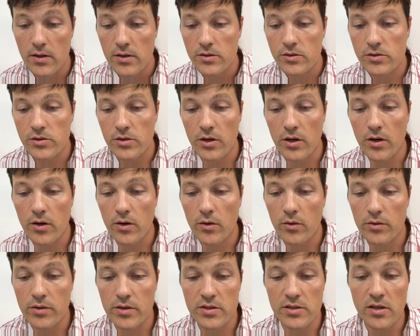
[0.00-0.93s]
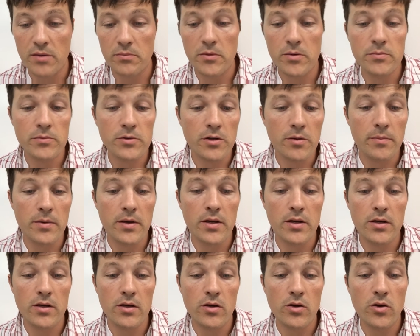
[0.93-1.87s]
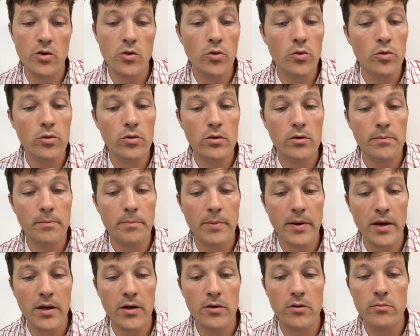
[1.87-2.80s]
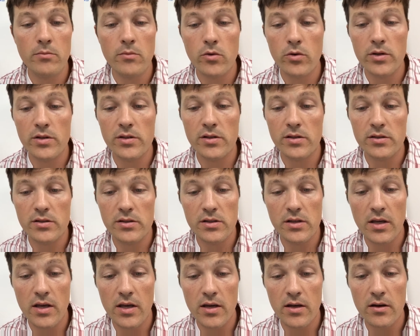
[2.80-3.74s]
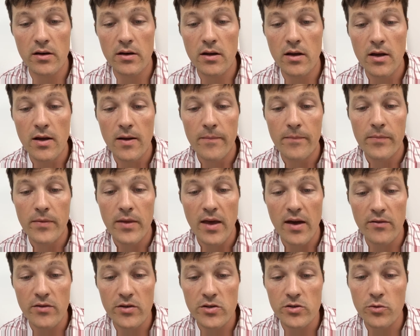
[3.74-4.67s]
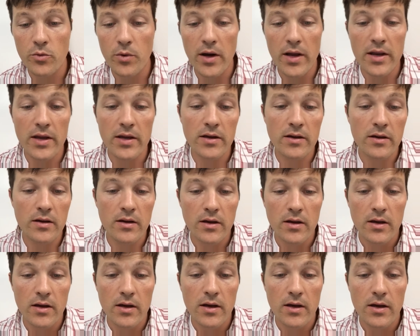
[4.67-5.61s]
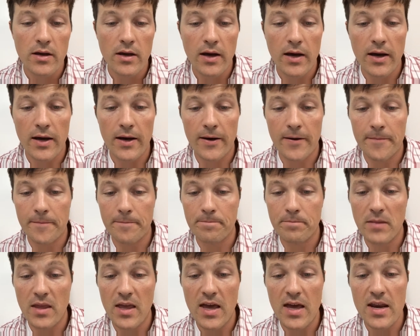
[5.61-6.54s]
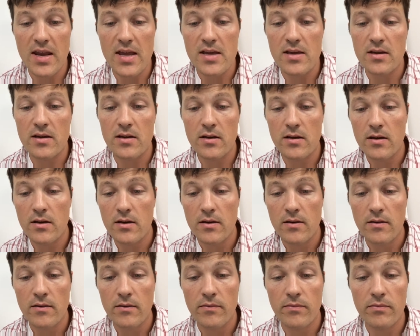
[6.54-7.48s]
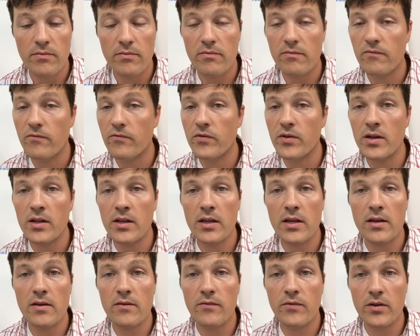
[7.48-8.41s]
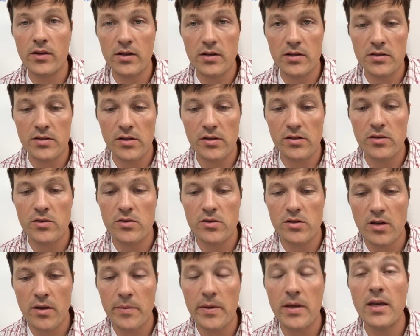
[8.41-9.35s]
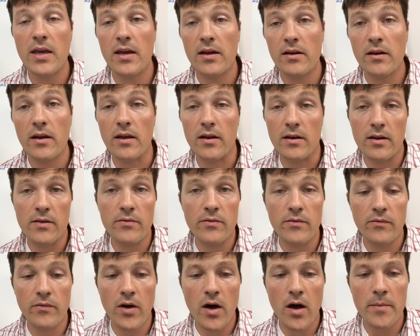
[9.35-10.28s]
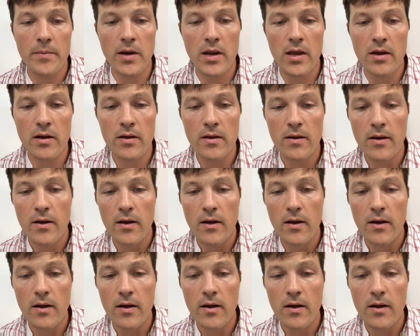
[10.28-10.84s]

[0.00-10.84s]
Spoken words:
So the symptoms could be cool, pale, moist skin, heavy sweating, headache, feeling sick to your stomach, and even vomiting,